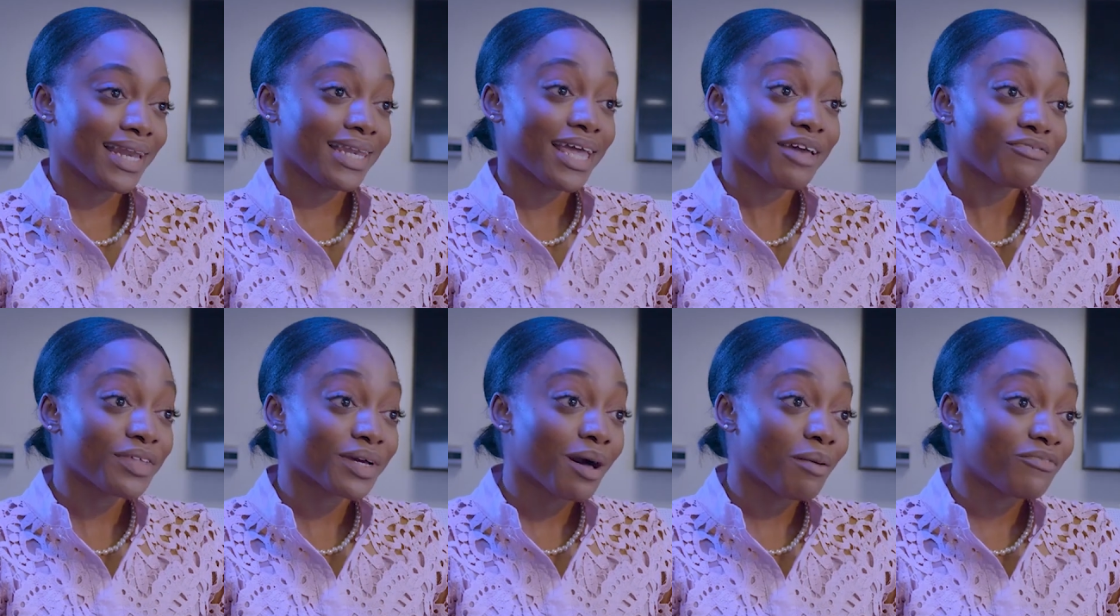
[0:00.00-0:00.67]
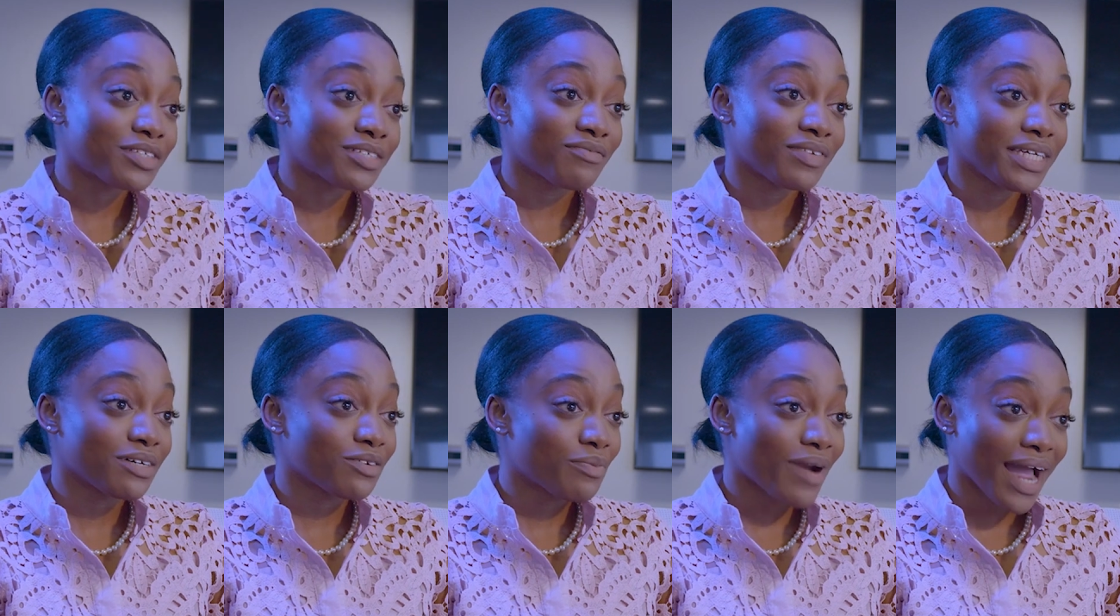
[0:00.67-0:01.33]
I left the comfort of
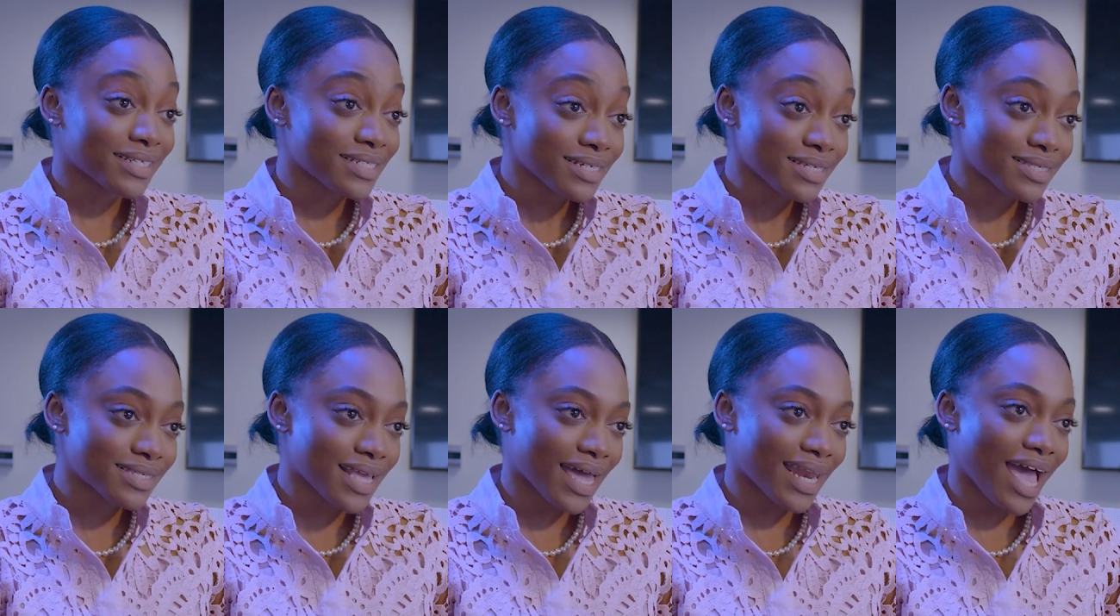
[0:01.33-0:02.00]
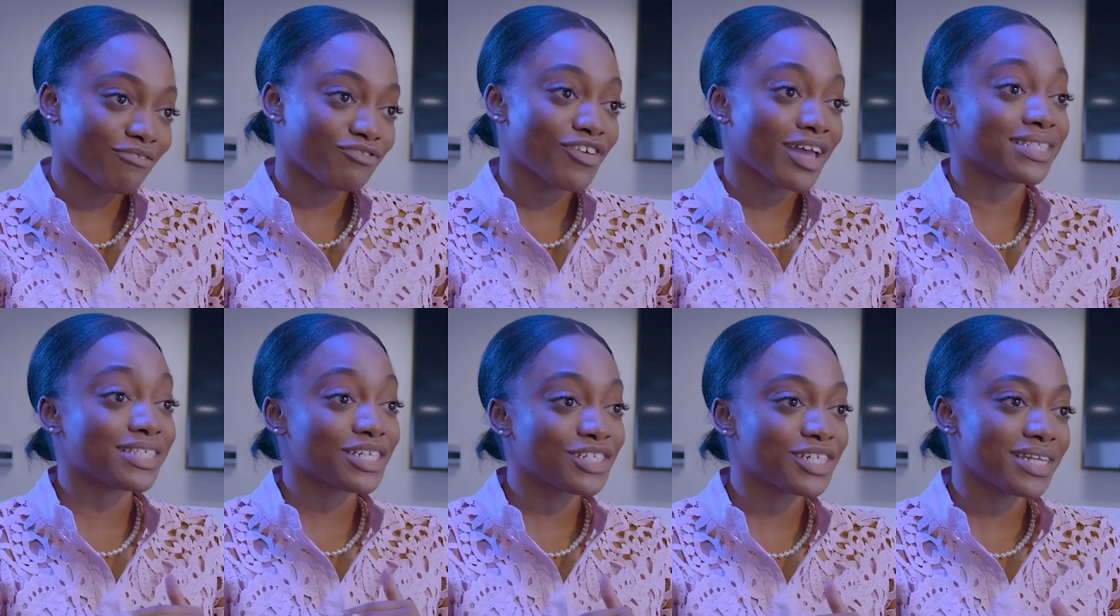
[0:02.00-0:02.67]
legal practice and have
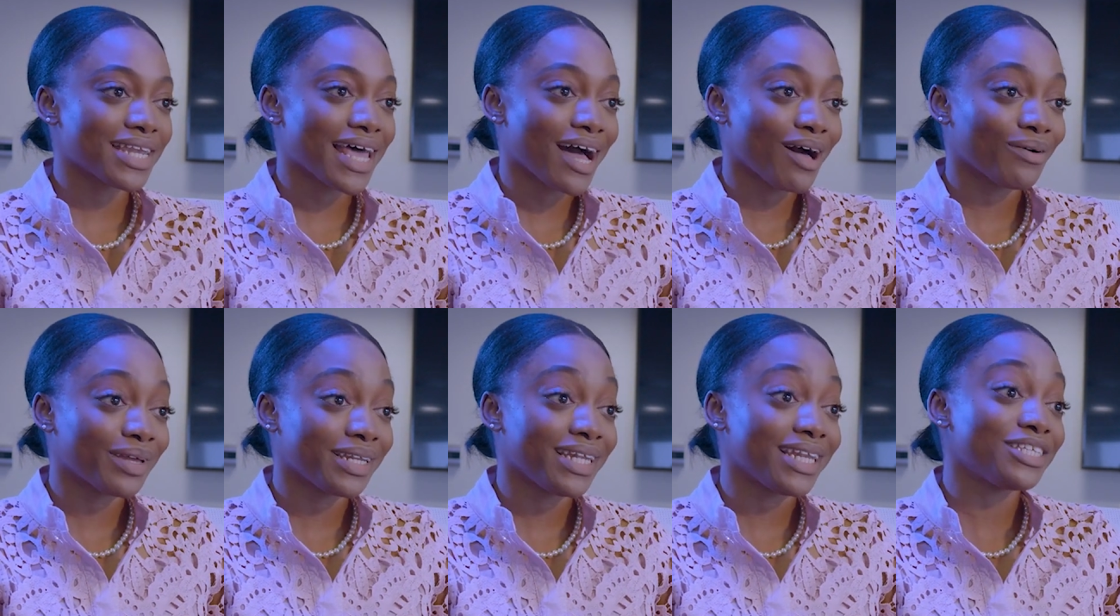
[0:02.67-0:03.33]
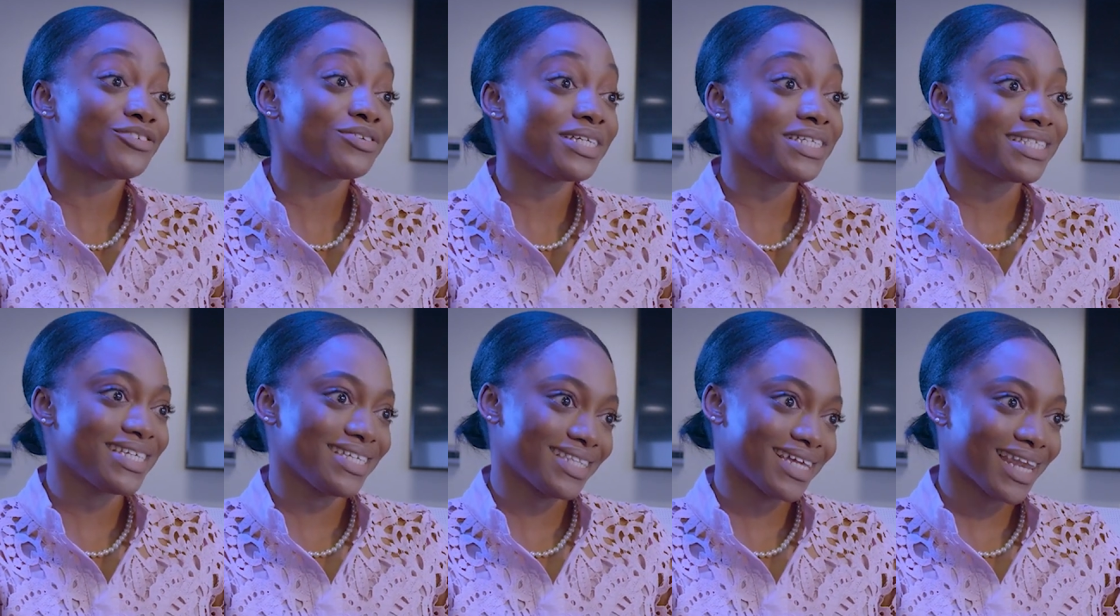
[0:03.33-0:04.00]
transitioned now and literally
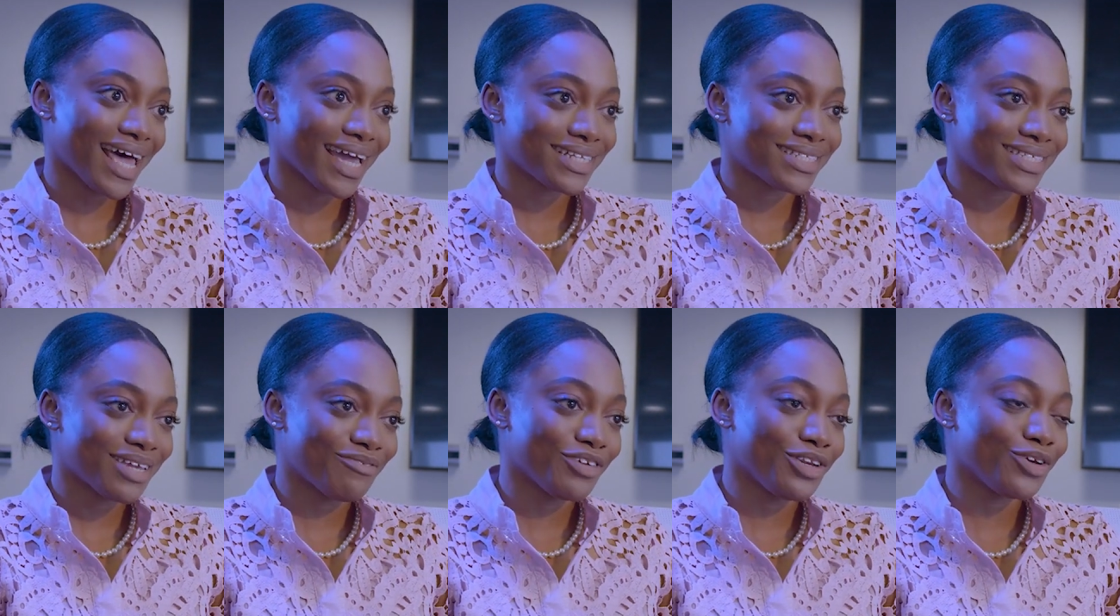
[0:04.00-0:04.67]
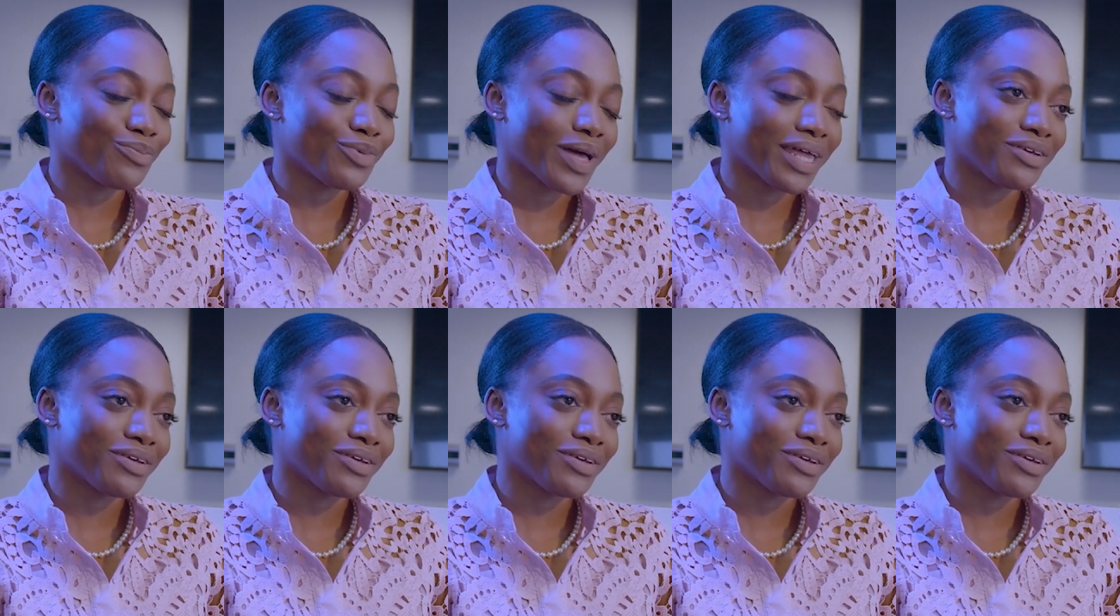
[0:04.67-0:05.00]
seen the light in renewable